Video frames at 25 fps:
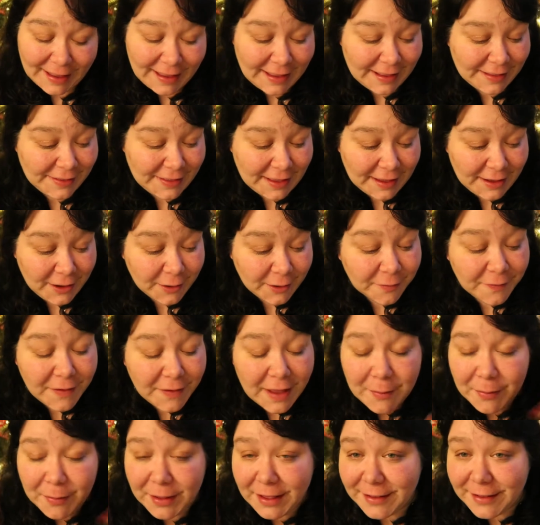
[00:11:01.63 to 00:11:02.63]
and that your
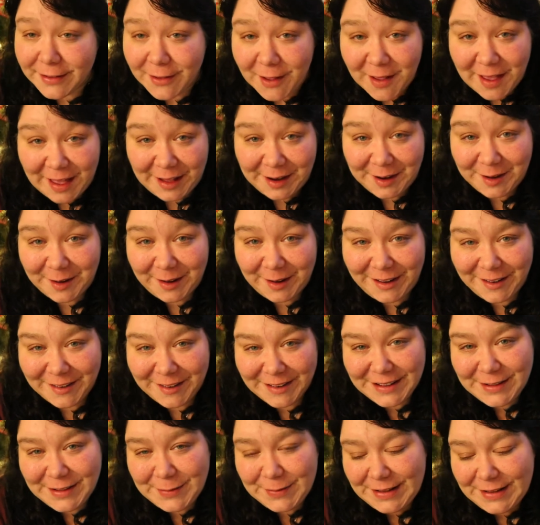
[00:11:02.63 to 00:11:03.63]
families all had a great
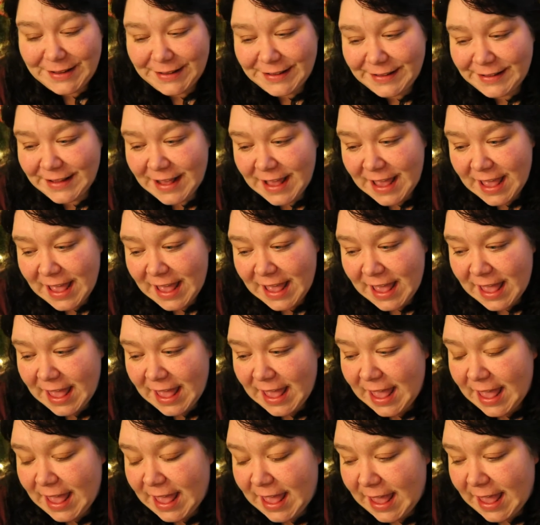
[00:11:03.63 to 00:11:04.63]
Christmas.
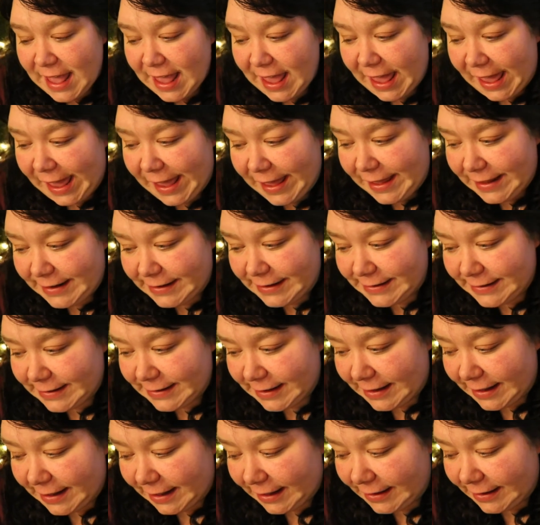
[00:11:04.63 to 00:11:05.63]
And
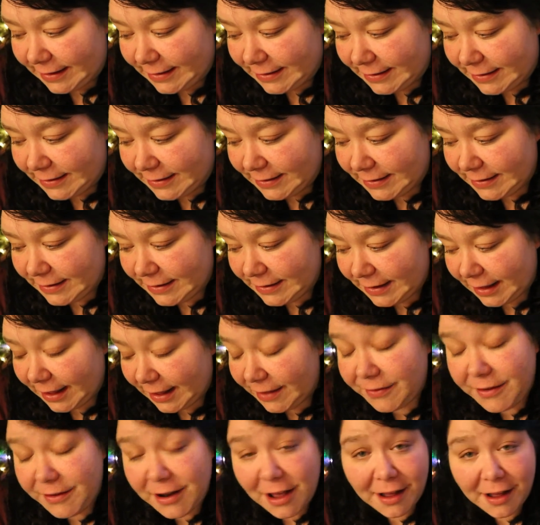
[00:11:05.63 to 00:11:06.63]

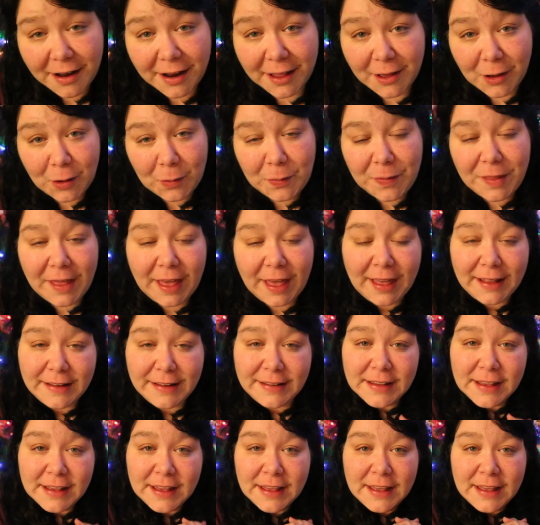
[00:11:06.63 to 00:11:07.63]
if not, I hope
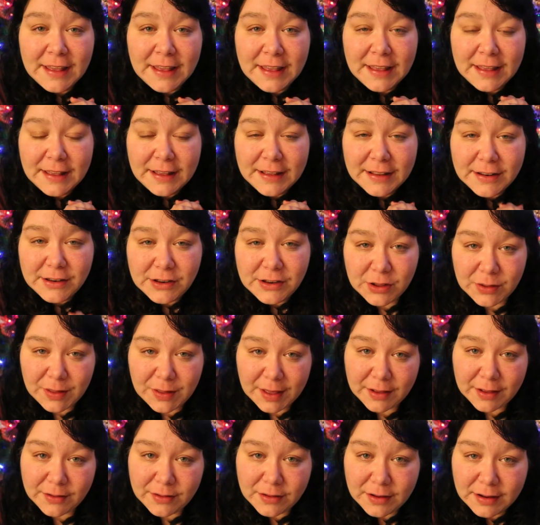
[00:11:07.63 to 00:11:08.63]
that
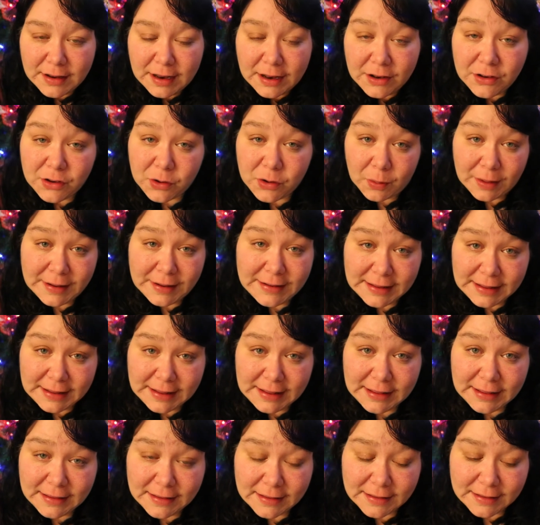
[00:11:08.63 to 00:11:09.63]

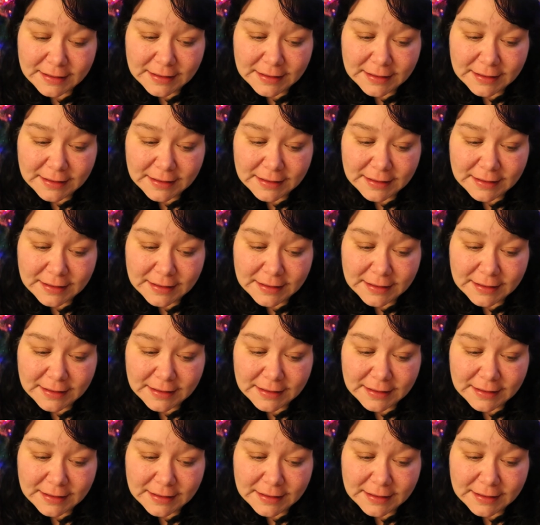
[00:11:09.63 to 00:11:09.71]
2020